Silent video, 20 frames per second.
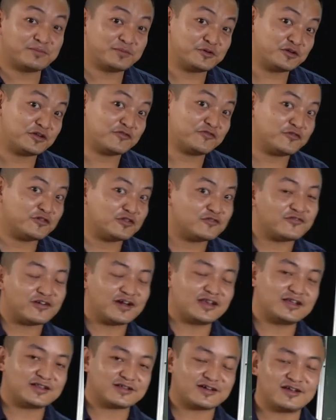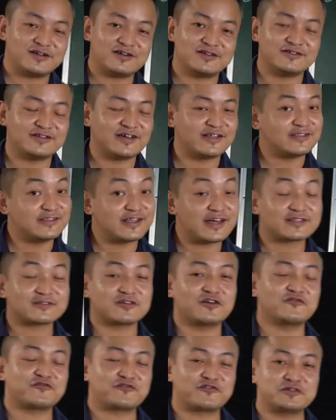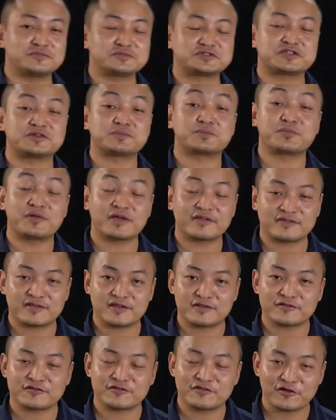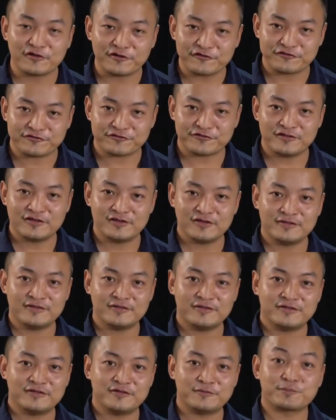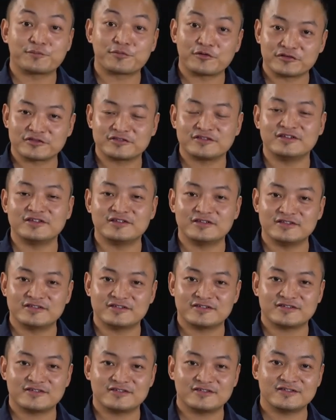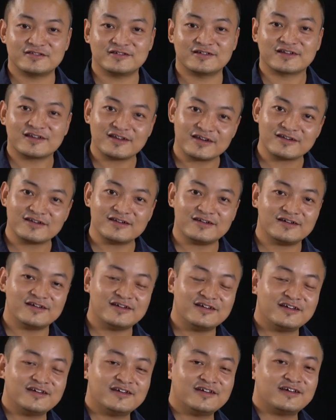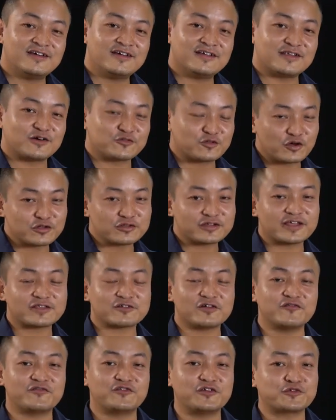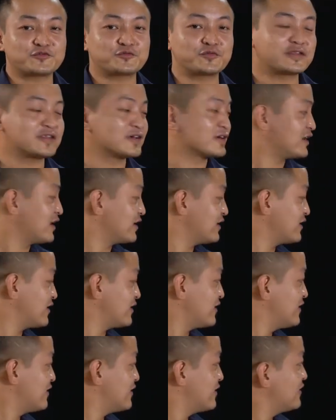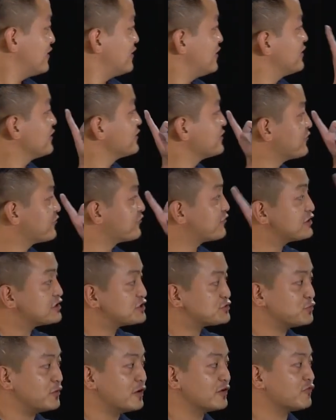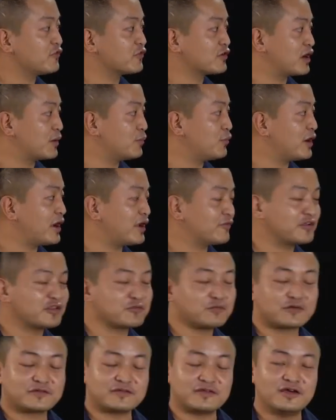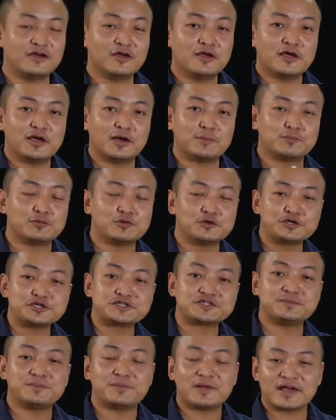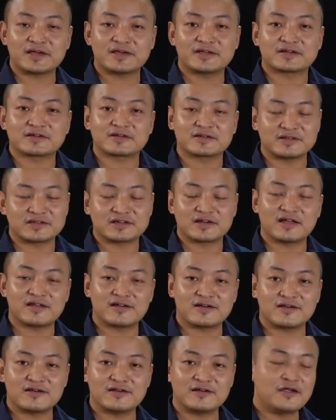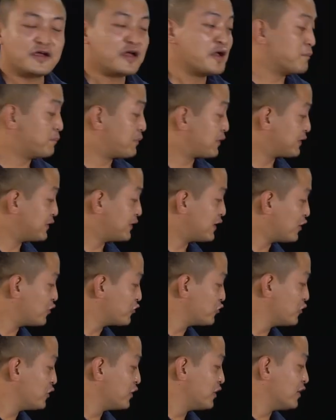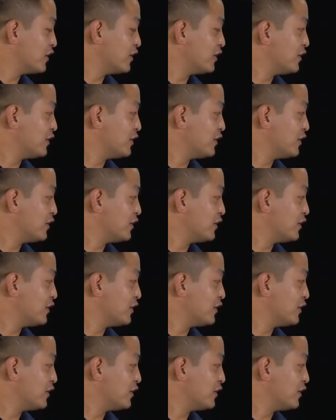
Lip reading: Beautiful violet color, then that confirms the presence of proteins, clear? Now don't get confused with the color. The first one for carbohydrate was a bluish black in color. But now